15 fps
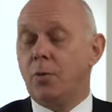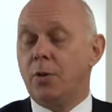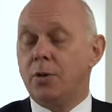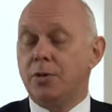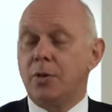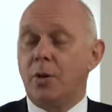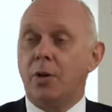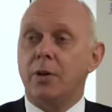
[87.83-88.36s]

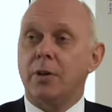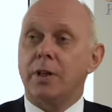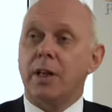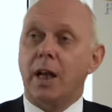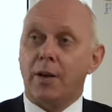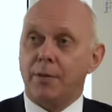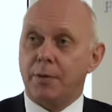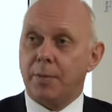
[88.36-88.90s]
was no longer
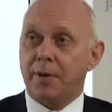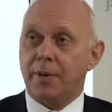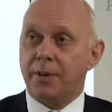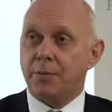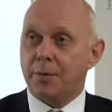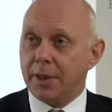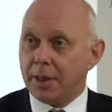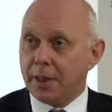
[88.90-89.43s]
covered by the
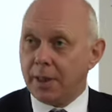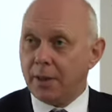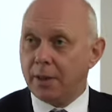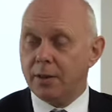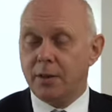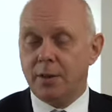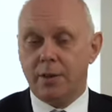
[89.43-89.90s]
treaty.